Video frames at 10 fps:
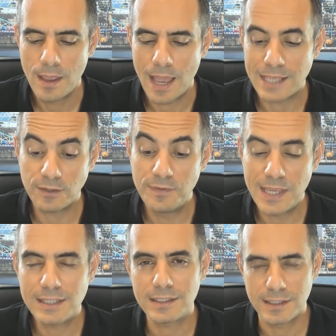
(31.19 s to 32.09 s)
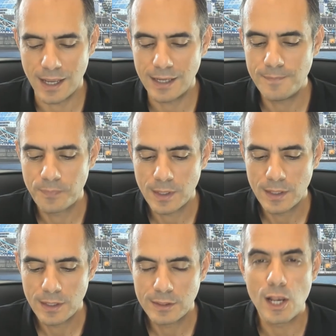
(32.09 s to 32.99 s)
As of yesterday,
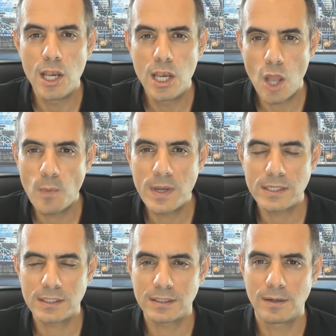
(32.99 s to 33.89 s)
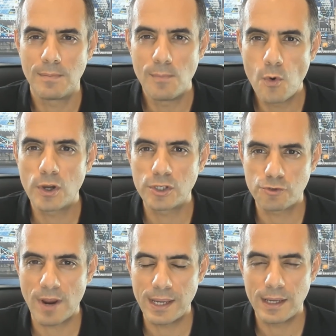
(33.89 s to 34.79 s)
the lowest mortgage
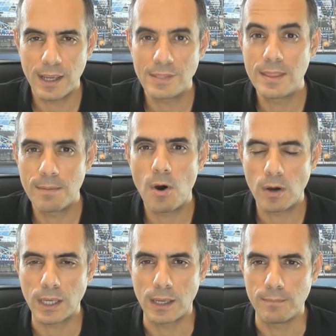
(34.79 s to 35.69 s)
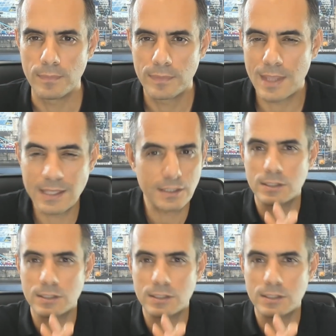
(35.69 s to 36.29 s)
rate in the market. That's